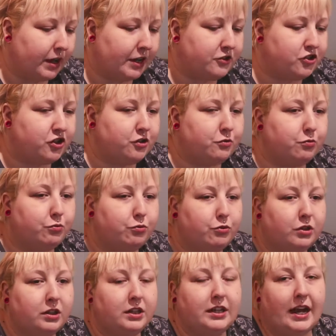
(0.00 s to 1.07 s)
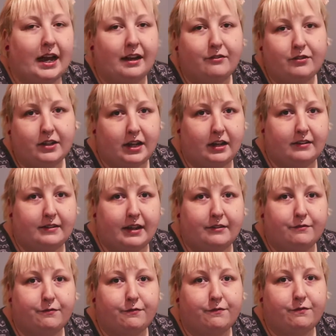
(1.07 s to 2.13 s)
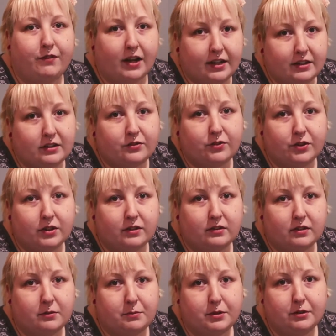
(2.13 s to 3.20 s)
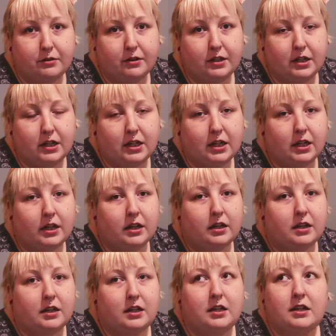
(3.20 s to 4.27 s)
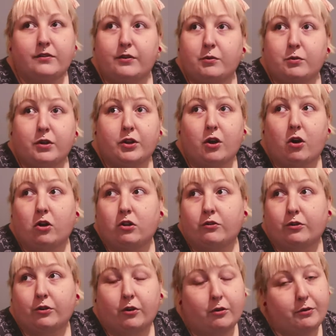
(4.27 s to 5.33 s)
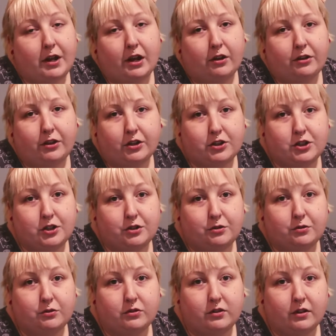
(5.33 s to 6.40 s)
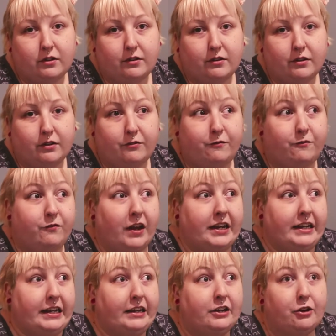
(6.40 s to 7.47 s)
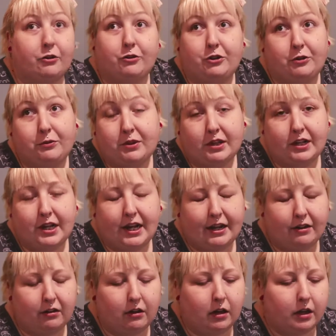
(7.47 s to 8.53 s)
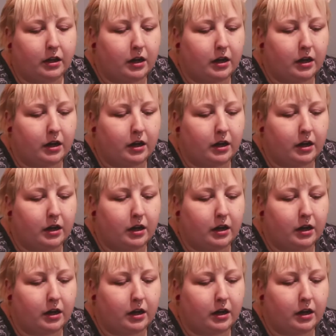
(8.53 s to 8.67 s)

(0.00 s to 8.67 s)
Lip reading: and she really advocates and fights for this community, even with all of her own health issues, fighting her tooth and nail.